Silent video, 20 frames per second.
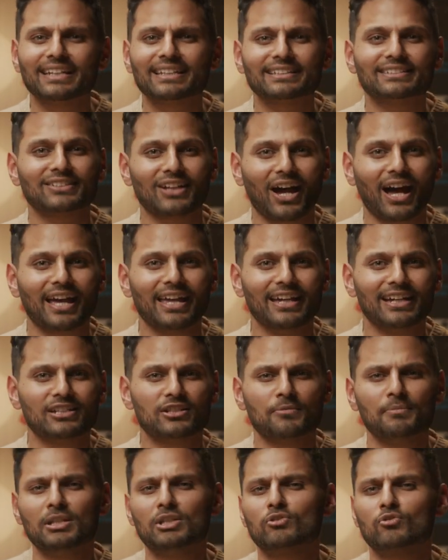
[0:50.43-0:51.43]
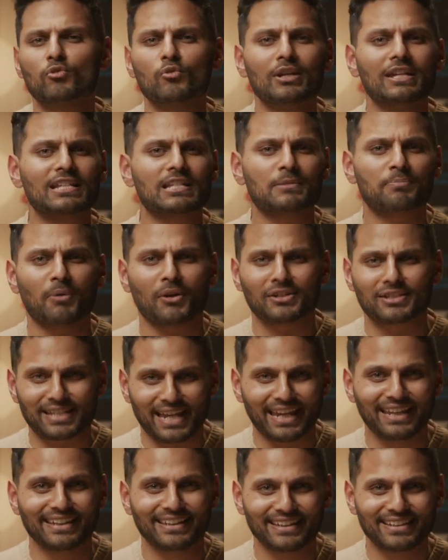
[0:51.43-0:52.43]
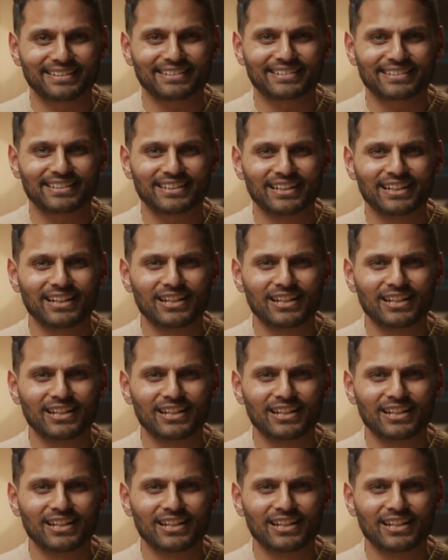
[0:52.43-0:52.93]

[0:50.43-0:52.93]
desire to be truly spontaneous,